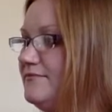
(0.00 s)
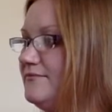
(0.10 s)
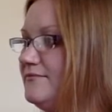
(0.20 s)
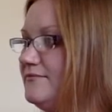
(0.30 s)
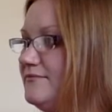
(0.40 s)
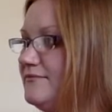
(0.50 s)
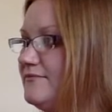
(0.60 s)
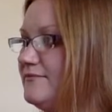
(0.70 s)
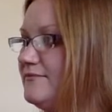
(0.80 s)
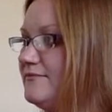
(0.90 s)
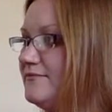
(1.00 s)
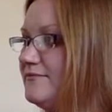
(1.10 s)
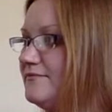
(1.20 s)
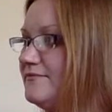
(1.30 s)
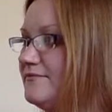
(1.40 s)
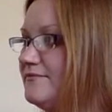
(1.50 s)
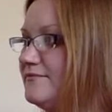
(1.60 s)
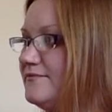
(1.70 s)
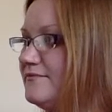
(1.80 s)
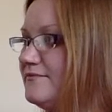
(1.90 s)

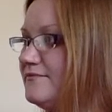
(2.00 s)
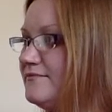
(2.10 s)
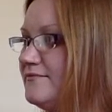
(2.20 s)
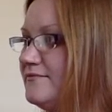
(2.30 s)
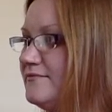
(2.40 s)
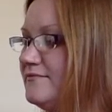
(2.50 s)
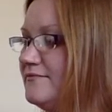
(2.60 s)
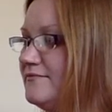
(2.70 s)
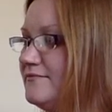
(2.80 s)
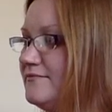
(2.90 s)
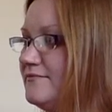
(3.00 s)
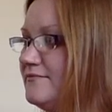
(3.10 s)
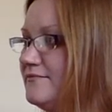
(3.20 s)
[no speech]